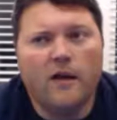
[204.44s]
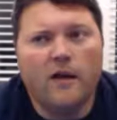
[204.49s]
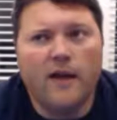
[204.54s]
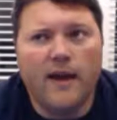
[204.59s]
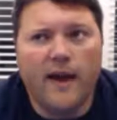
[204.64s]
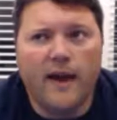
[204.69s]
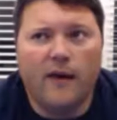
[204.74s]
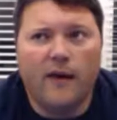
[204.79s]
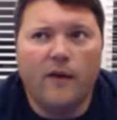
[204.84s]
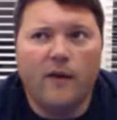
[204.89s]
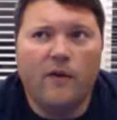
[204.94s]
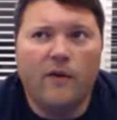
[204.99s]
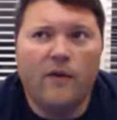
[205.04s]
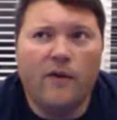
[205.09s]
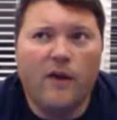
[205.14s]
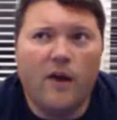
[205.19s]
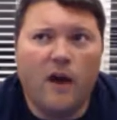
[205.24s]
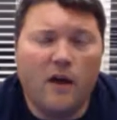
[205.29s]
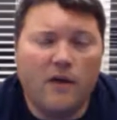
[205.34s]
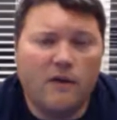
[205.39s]
Now,
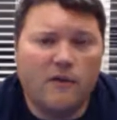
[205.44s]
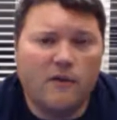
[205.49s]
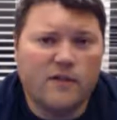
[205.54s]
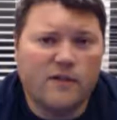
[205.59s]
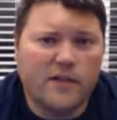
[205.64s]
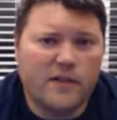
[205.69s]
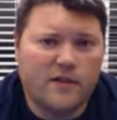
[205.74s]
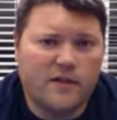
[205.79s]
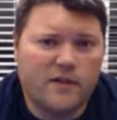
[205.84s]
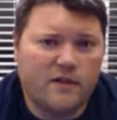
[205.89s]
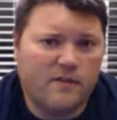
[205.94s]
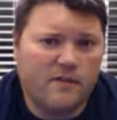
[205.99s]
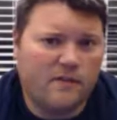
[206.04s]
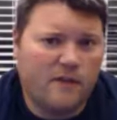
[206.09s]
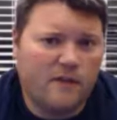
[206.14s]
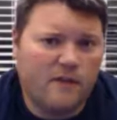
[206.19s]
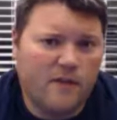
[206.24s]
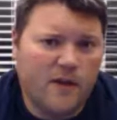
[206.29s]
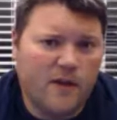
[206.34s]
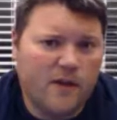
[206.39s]
the authorization
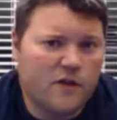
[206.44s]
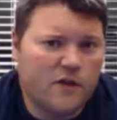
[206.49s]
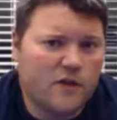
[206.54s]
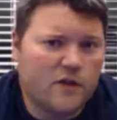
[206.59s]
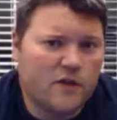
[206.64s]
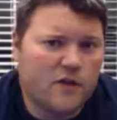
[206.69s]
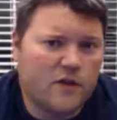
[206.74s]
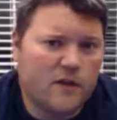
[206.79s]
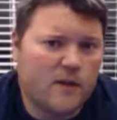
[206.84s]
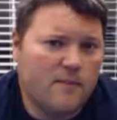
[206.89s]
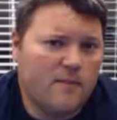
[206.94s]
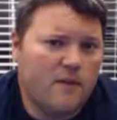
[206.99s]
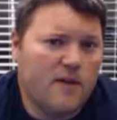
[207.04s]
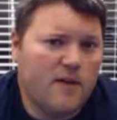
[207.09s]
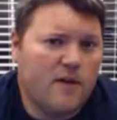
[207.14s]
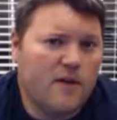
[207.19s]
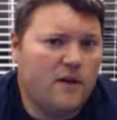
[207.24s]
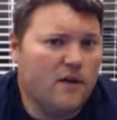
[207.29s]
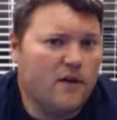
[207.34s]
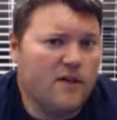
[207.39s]
from the insurance
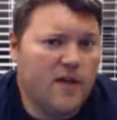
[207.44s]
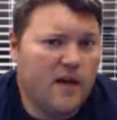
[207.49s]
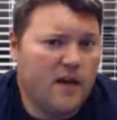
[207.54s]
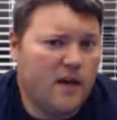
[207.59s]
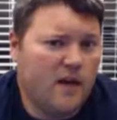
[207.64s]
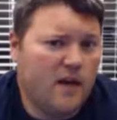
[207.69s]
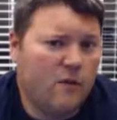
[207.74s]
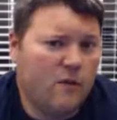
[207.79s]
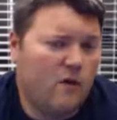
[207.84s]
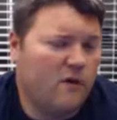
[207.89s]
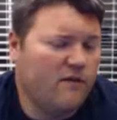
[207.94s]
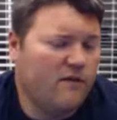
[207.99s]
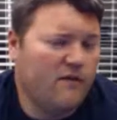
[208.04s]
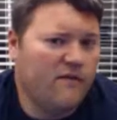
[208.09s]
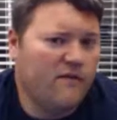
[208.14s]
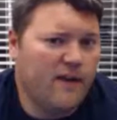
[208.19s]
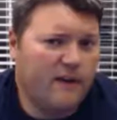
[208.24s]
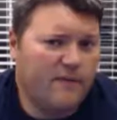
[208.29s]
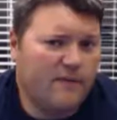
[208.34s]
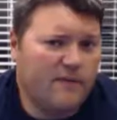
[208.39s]
company could take anywhere
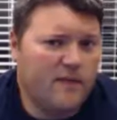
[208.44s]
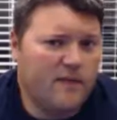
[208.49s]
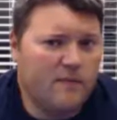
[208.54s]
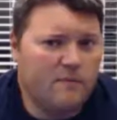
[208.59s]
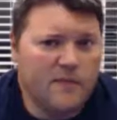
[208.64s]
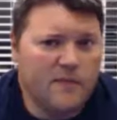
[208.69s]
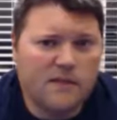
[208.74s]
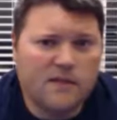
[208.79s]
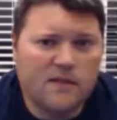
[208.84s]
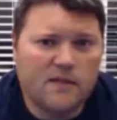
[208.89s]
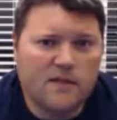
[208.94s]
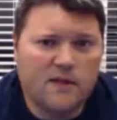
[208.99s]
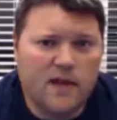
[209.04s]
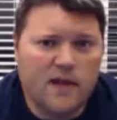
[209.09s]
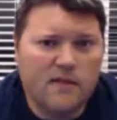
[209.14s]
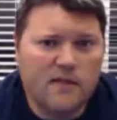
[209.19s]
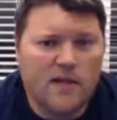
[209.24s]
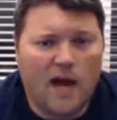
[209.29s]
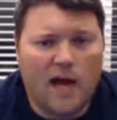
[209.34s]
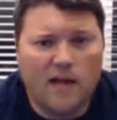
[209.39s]
from 5 to 10 business
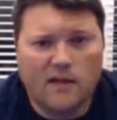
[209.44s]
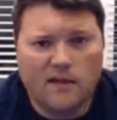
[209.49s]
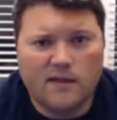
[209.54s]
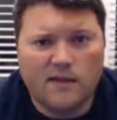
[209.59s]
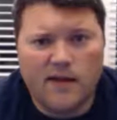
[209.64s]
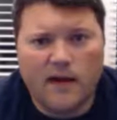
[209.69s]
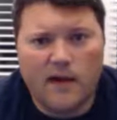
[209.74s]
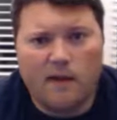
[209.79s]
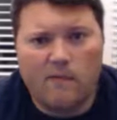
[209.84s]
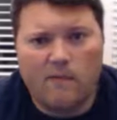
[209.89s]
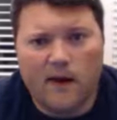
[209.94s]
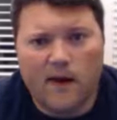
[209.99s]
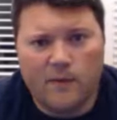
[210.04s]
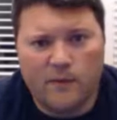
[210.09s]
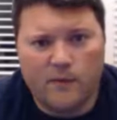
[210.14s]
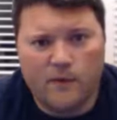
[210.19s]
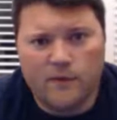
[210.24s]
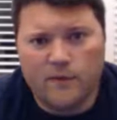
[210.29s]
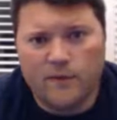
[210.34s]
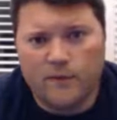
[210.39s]
days. I looked out,
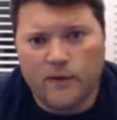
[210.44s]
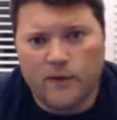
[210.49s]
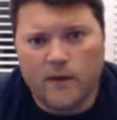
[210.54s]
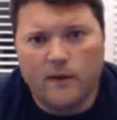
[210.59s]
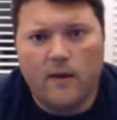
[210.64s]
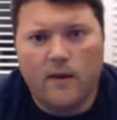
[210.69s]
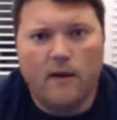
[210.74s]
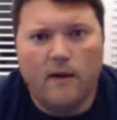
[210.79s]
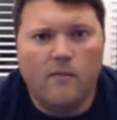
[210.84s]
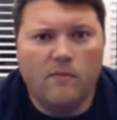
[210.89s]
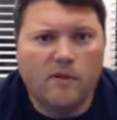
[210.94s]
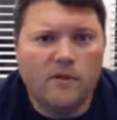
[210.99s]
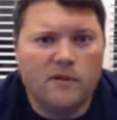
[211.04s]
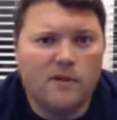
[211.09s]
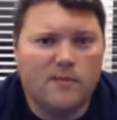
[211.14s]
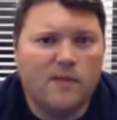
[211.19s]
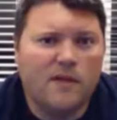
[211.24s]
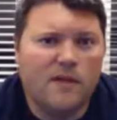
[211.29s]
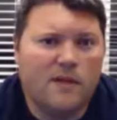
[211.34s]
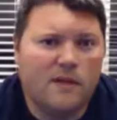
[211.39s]
mine was 3, but
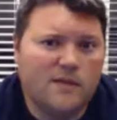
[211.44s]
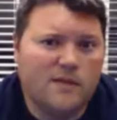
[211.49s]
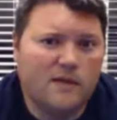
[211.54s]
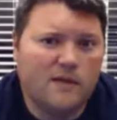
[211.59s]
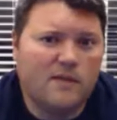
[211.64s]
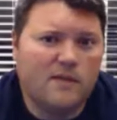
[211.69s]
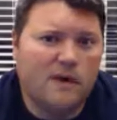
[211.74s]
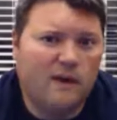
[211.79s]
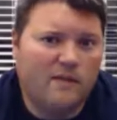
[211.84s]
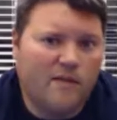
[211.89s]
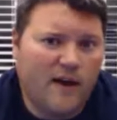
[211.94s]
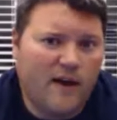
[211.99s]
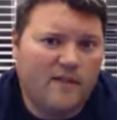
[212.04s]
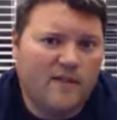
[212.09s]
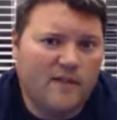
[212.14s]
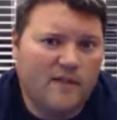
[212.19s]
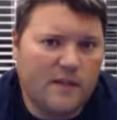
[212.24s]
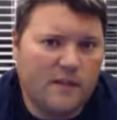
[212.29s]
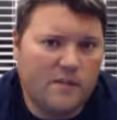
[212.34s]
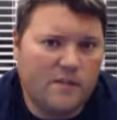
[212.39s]
typically it takes about 5
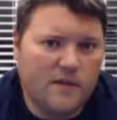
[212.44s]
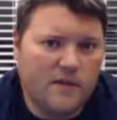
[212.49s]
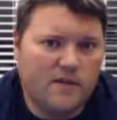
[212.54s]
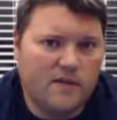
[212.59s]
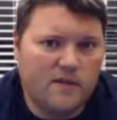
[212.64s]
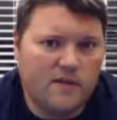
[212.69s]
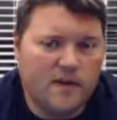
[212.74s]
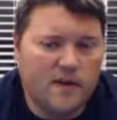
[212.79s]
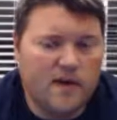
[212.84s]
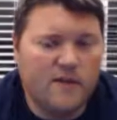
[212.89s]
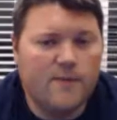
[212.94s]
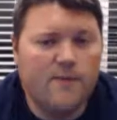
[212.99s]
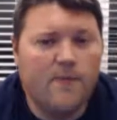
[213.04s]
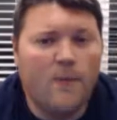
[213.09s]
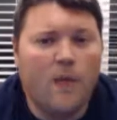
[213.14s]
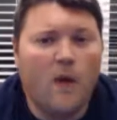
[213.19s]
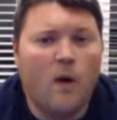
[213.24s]
to 10 business days.